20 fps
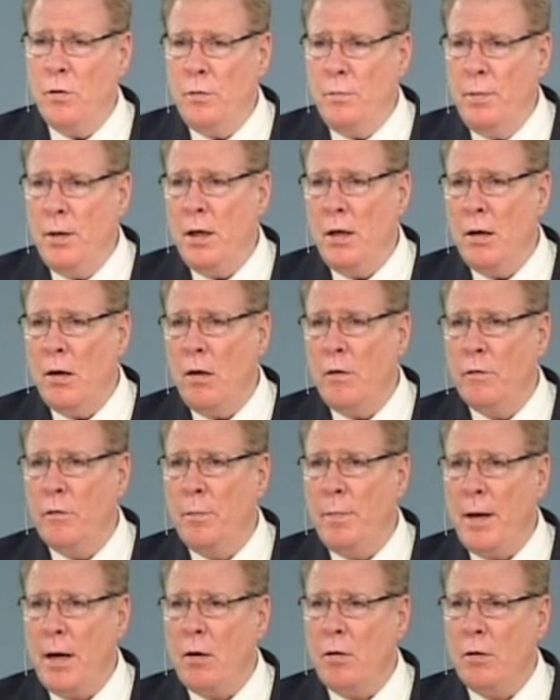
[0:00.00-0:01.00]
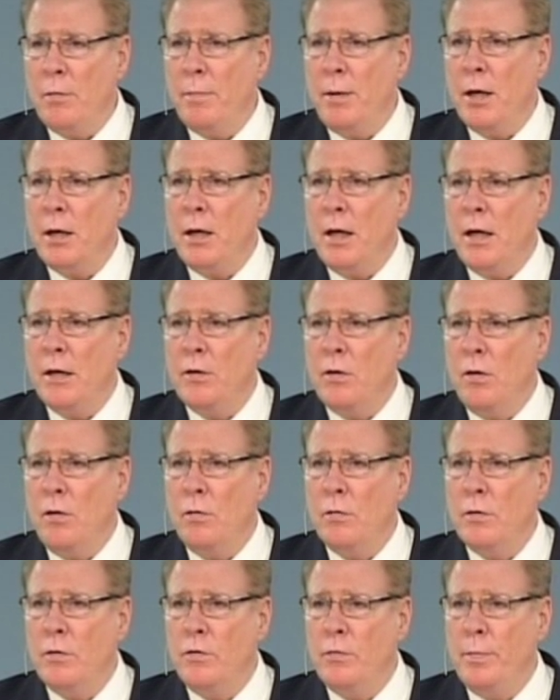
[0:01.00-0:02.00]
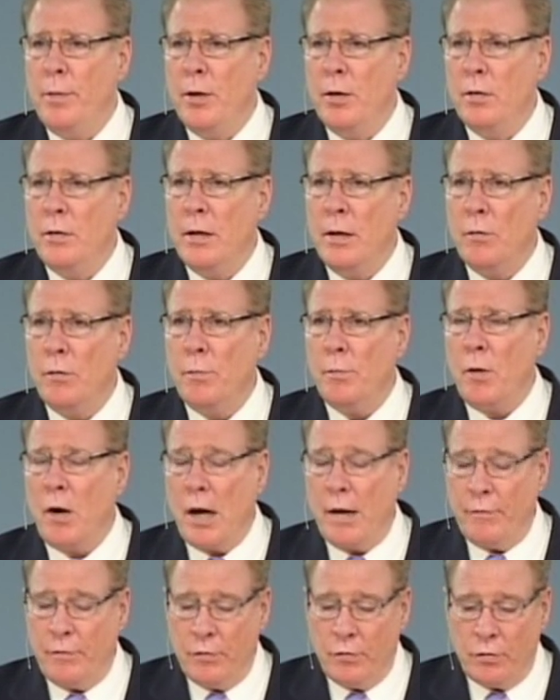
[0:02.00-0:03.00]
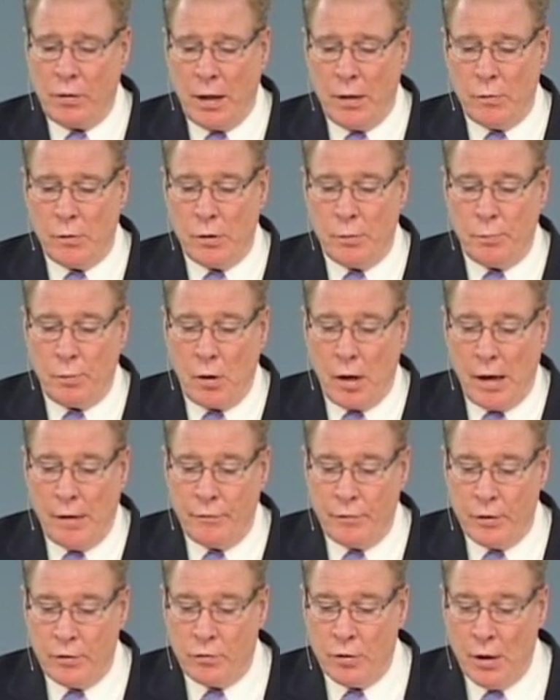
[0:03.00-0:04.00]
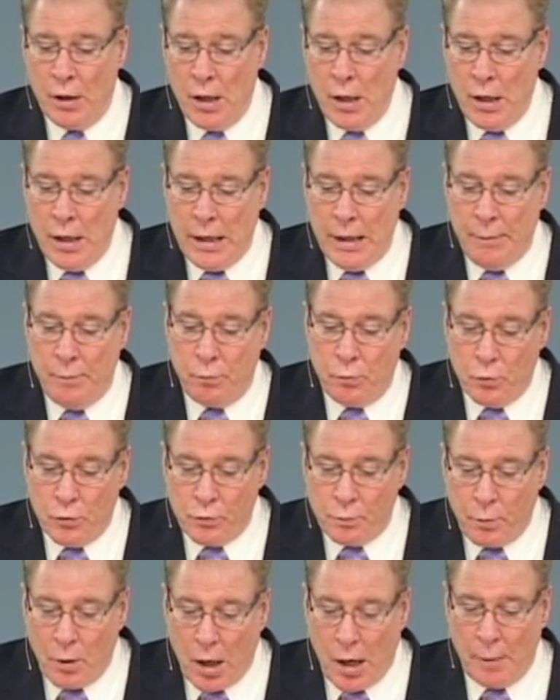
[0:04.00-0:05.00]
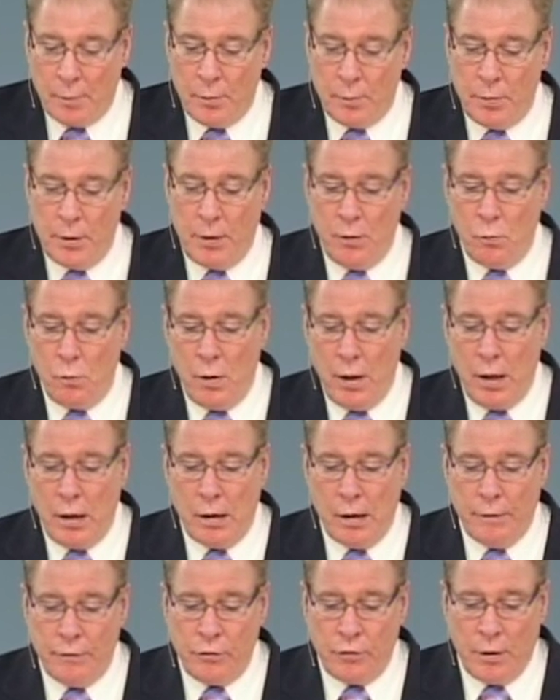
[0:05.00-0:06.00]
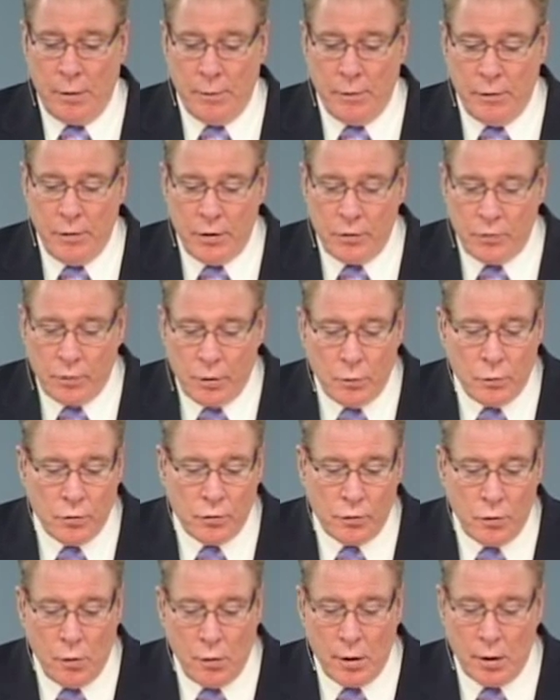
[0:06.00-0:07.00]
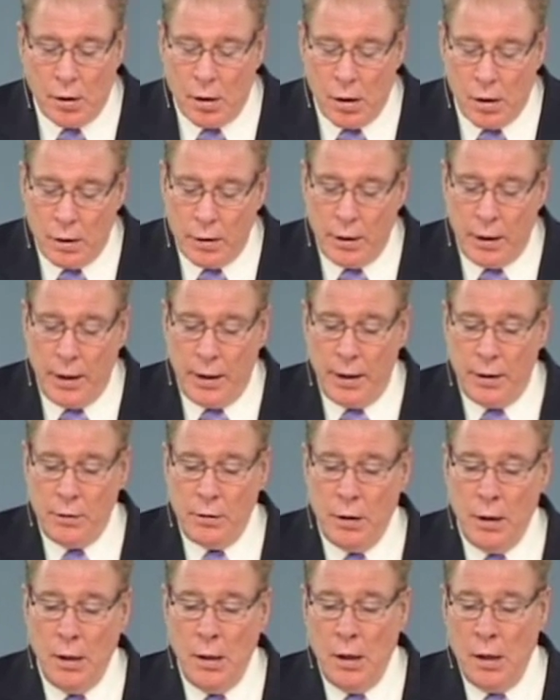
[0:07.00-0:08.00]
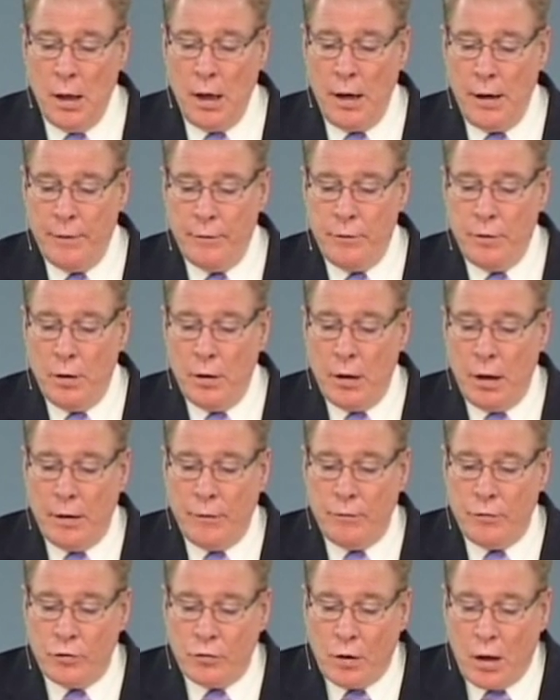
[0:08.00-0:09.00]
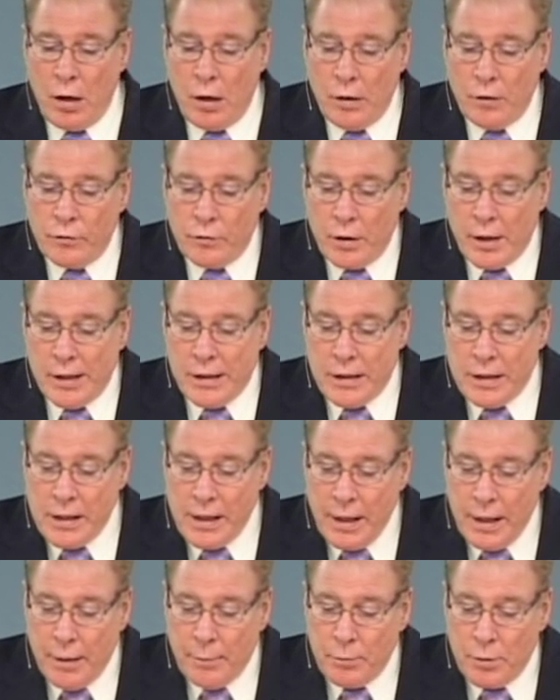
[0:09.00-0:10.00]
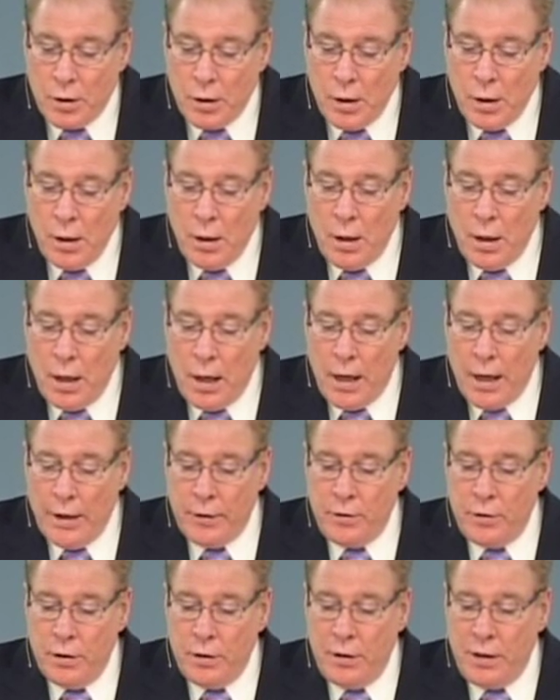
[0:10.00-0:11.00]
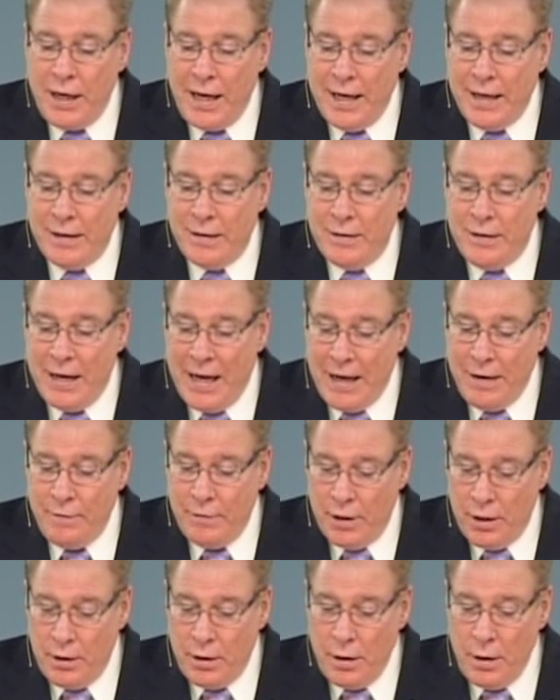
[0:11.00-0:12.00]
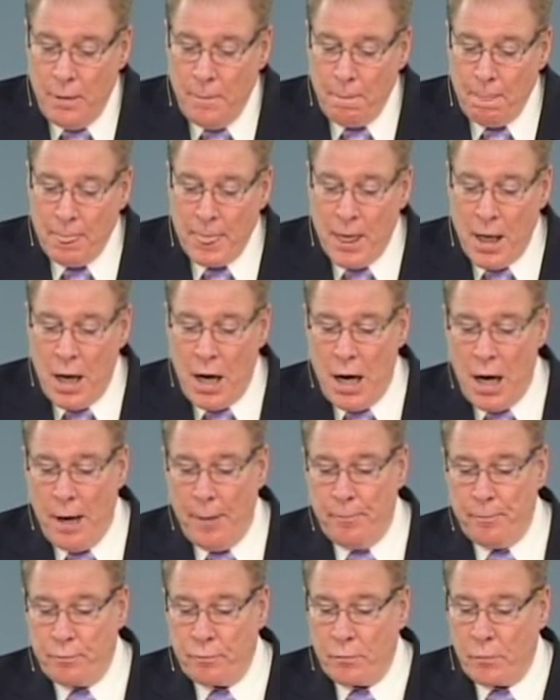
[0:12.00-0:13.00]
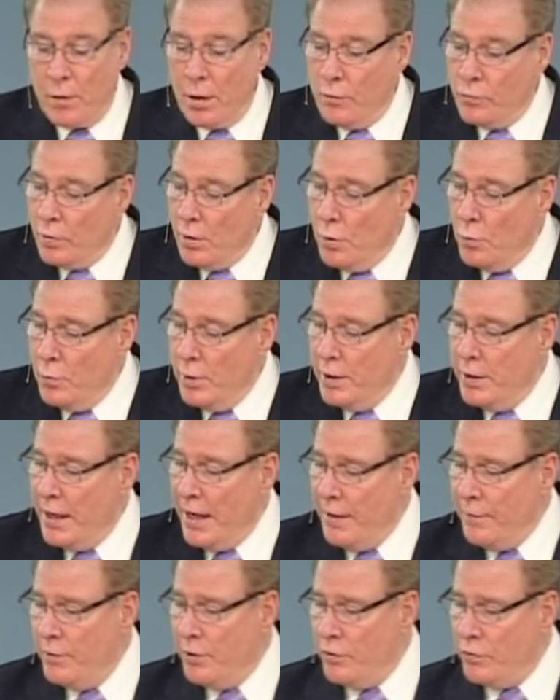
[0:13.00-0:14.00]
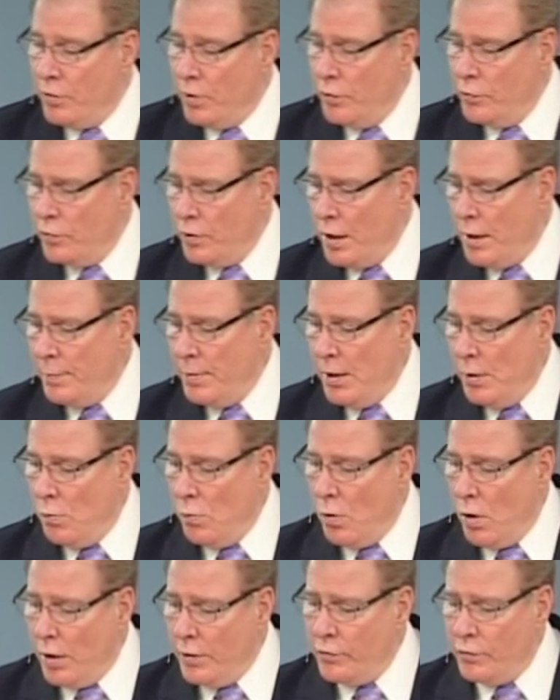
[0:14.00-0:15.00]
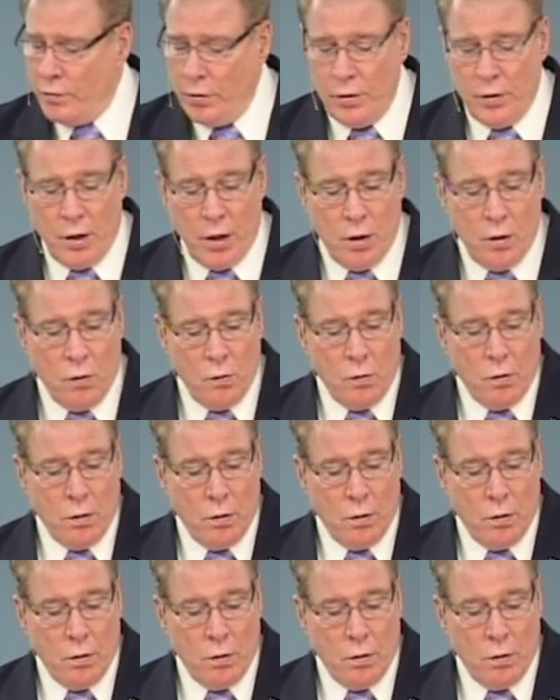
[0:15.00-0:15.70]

be overpowered by God the Holy Spirit, and they would prophesy with the prophets. He was probably aware of some of this that was going on and of, of Saul's attempt uh, to take David. Uh, So when David shows up, he wants to know